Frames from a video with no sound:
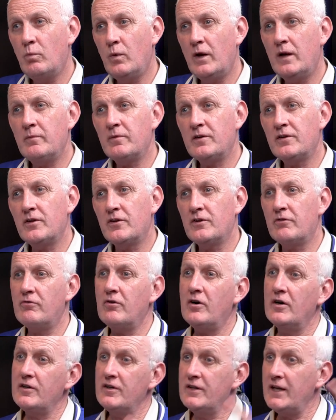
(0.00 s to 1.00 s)
Williamson on the
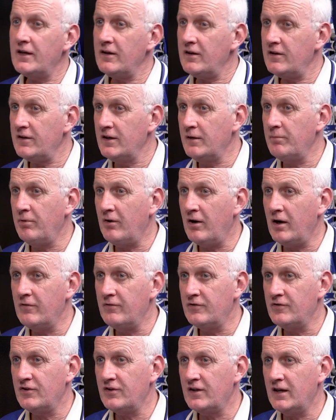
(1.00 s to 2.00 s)
right and Anderson he put
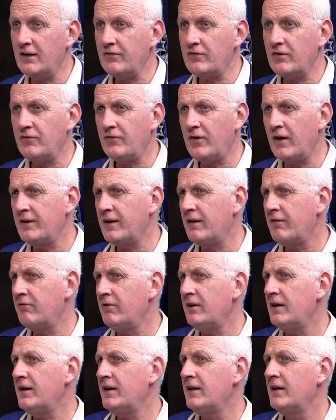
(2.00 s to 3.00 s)
over to the left. I found that
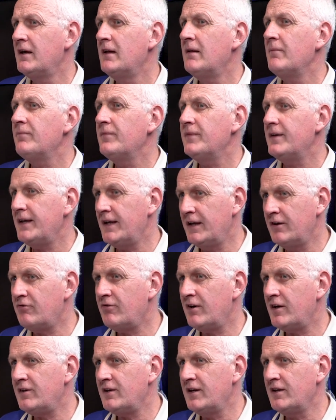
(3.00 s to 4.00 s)
really
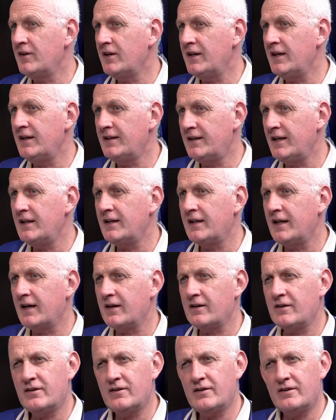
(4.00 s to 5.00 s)
interesting that he did that
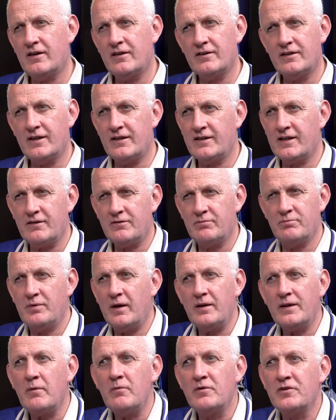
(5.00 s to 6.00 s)
because
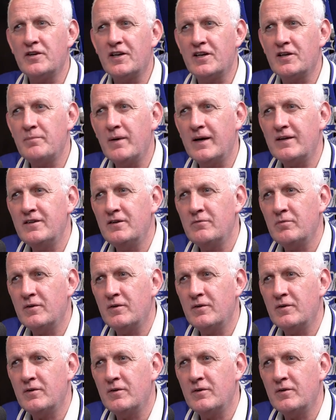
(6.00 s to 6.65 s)
that was unexpected,